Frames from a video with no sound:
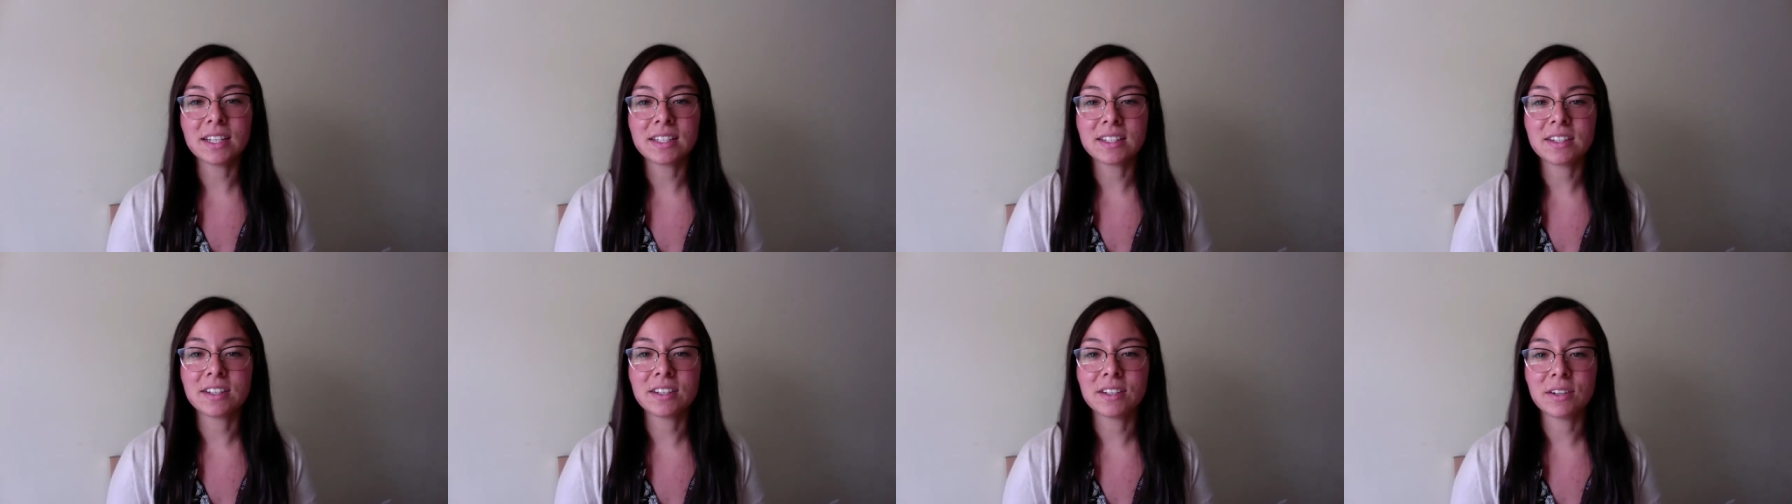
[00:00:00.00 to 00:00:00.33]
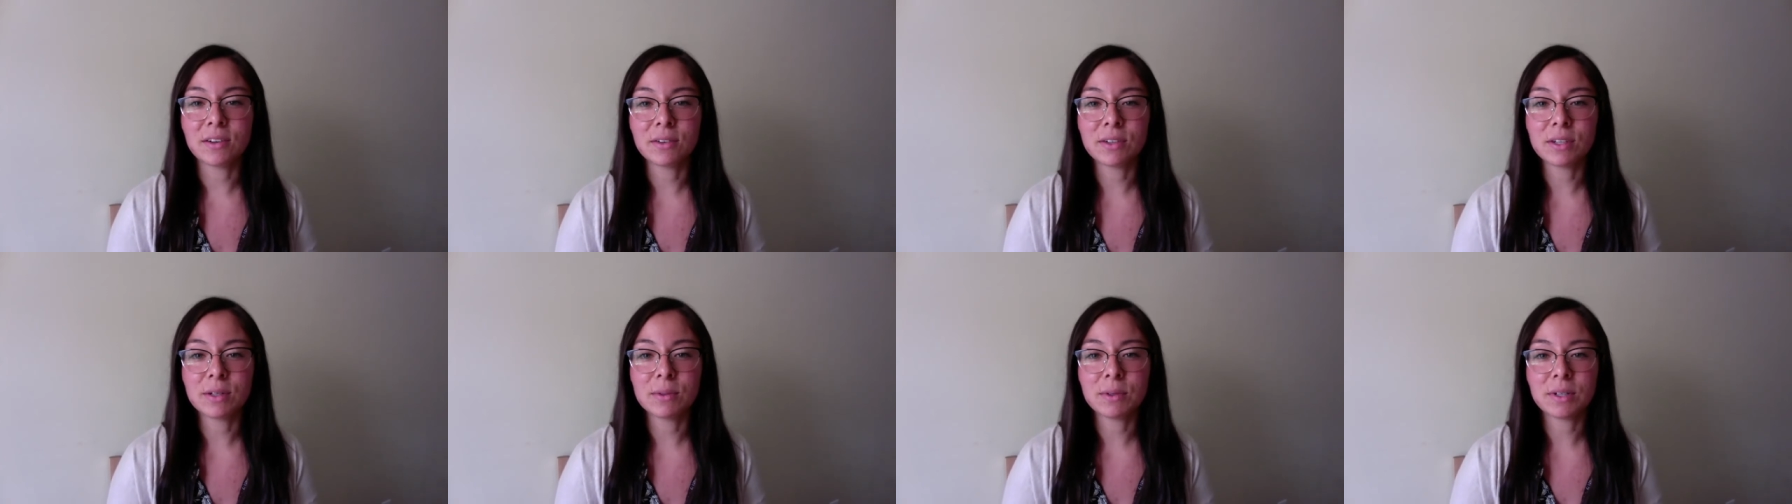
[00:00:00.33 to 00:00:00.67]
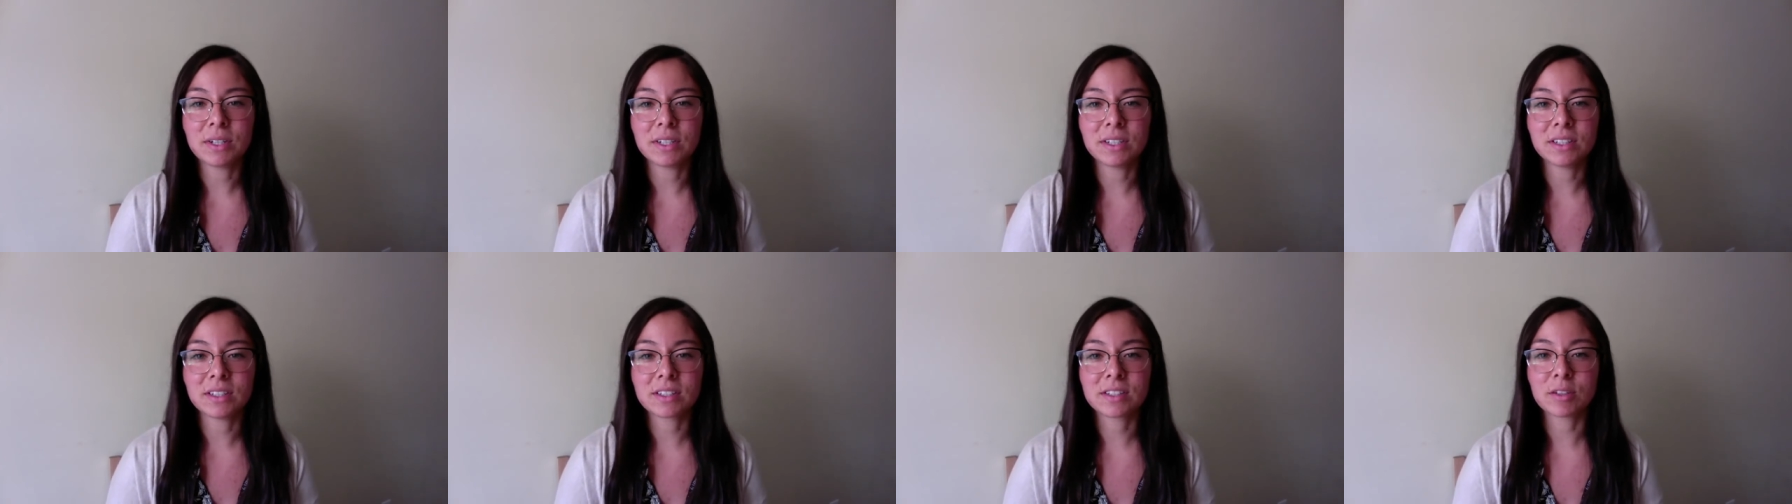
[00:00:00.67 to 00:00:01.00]
to know you
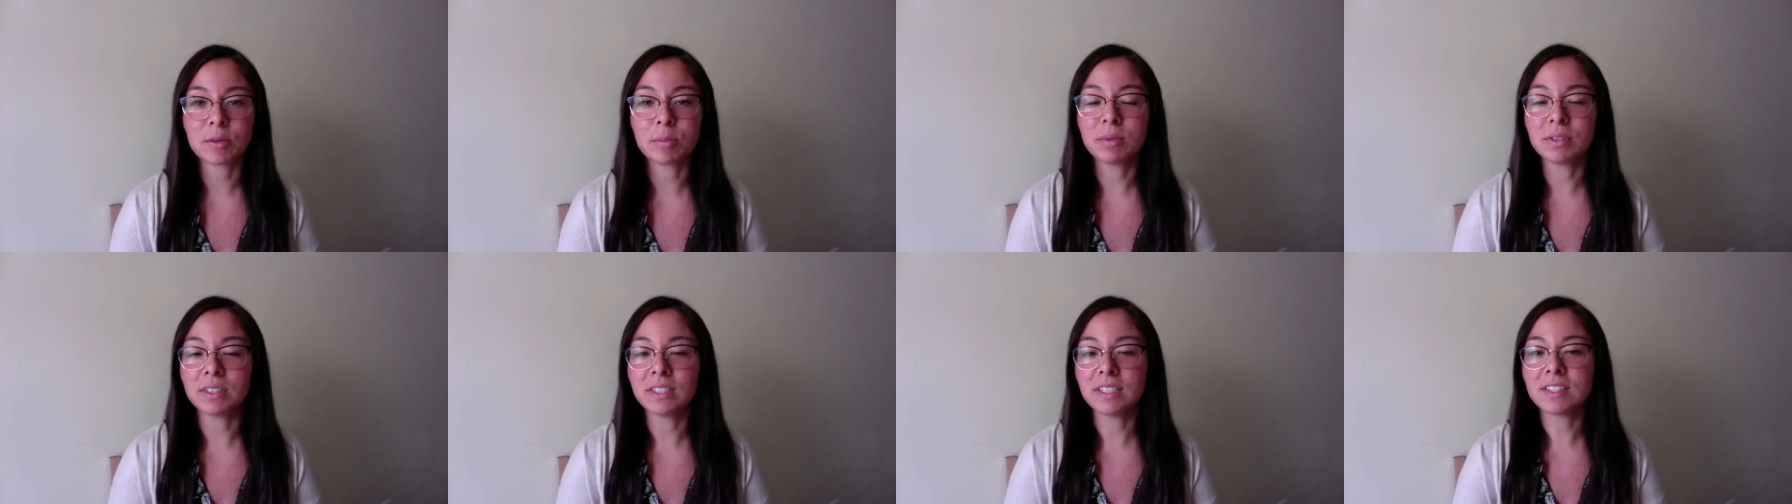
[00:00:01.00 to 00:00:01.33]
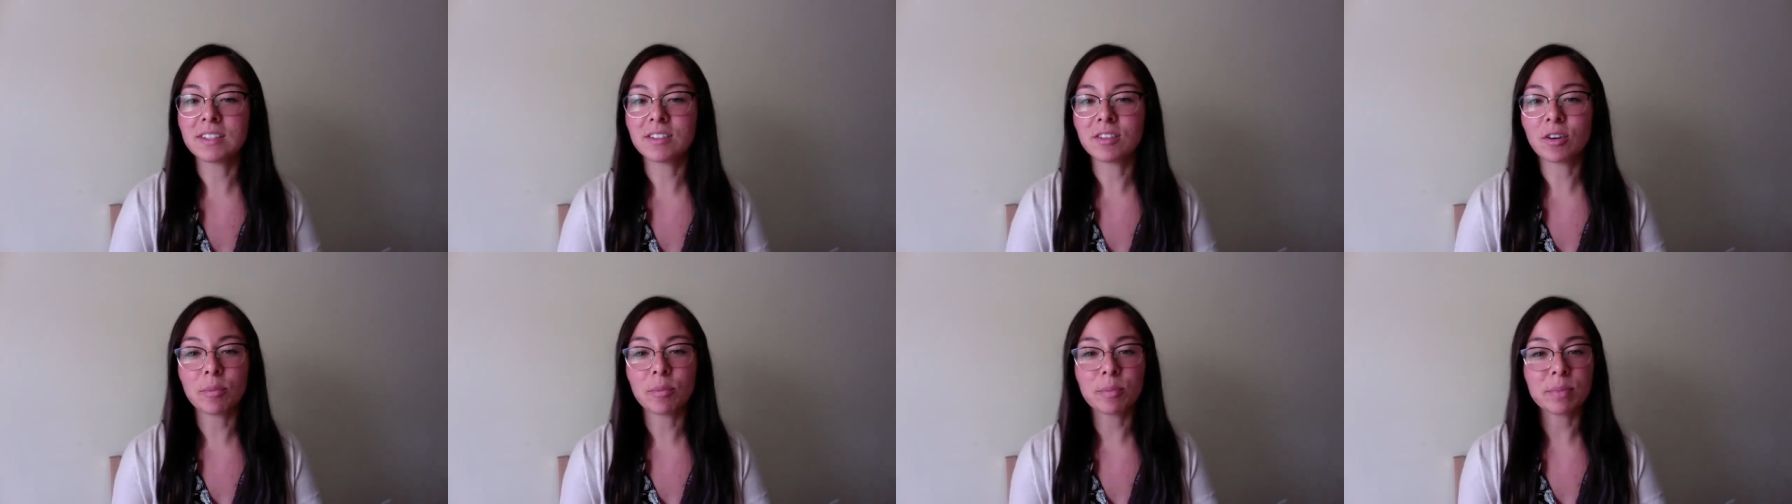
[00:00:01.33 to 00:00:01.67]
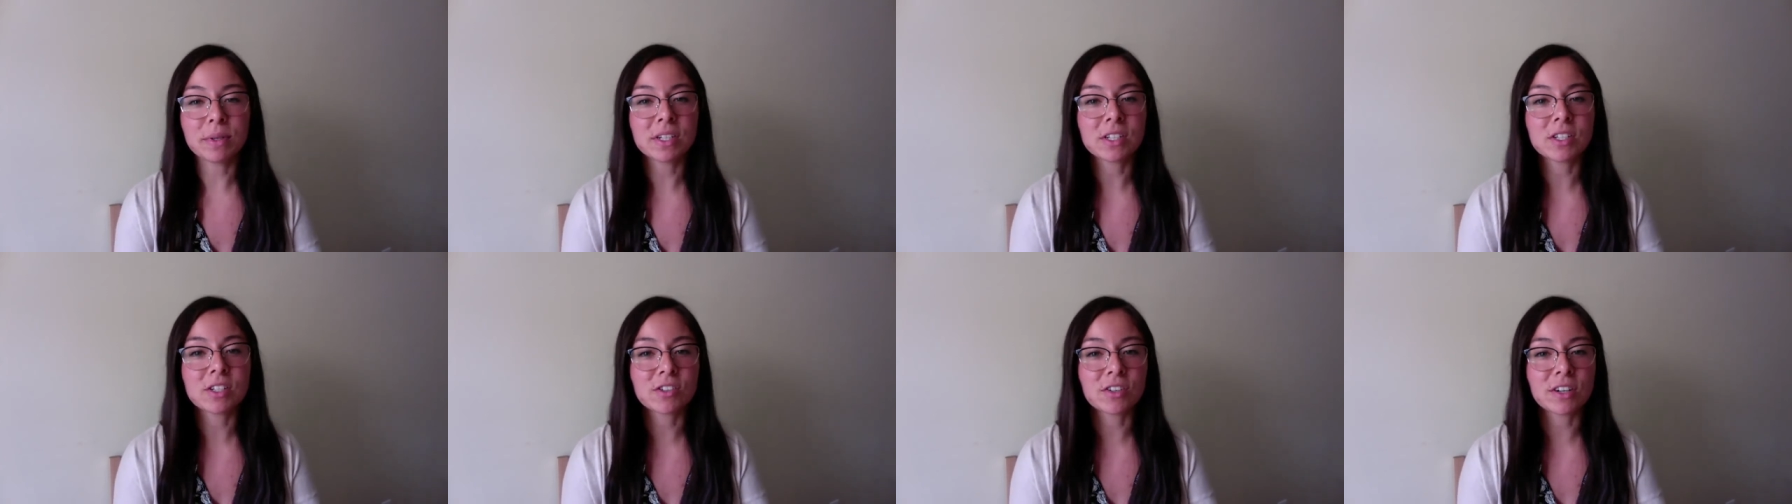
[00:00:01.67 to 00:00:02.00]
all, so please don't be a
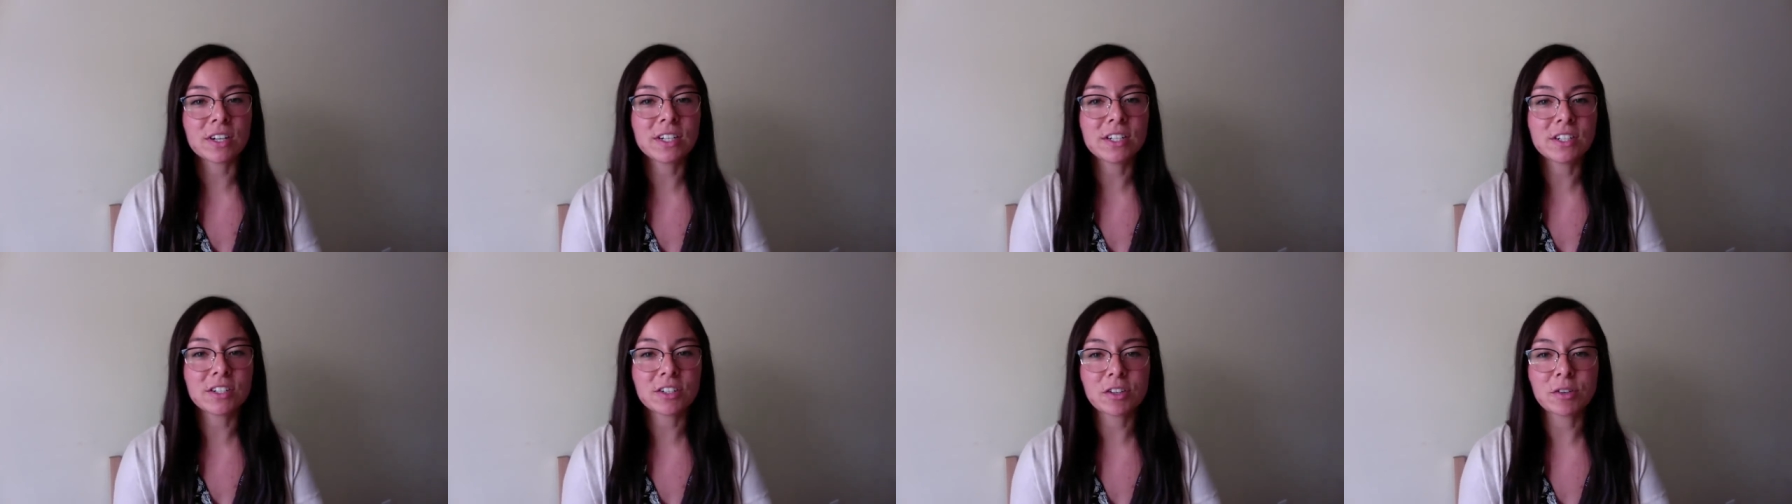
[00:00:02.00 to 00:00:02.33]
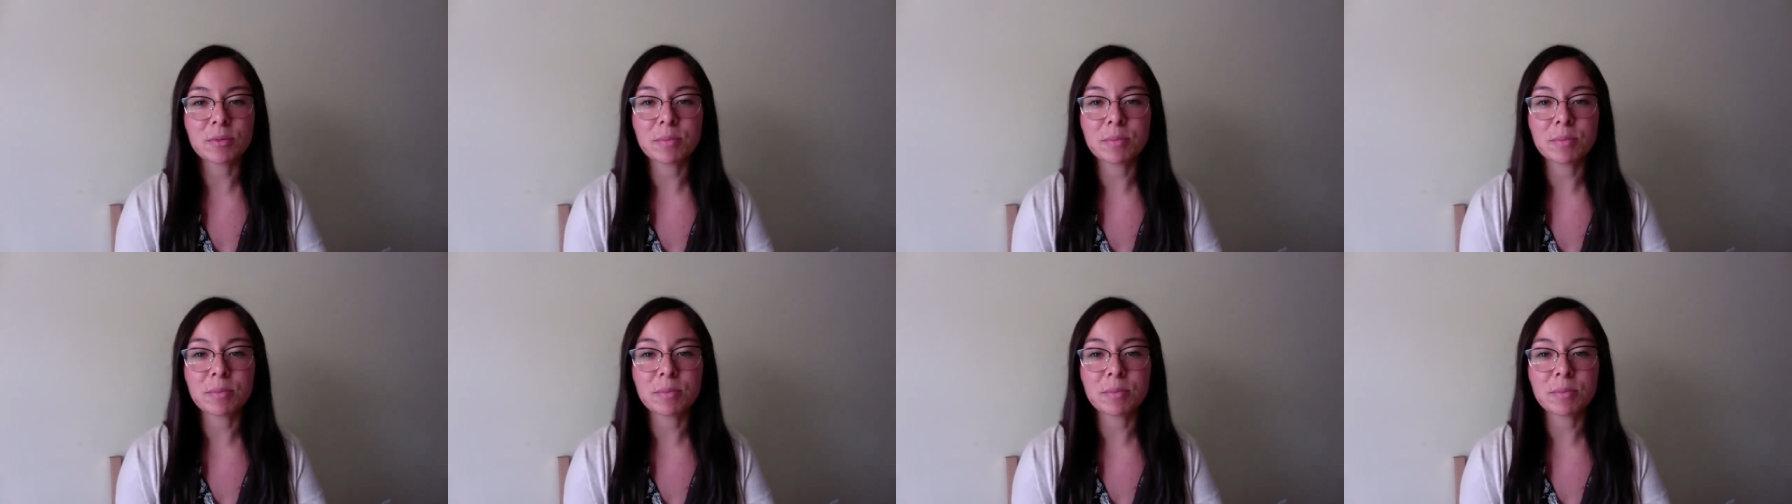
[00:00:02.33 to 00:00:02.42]
stranger.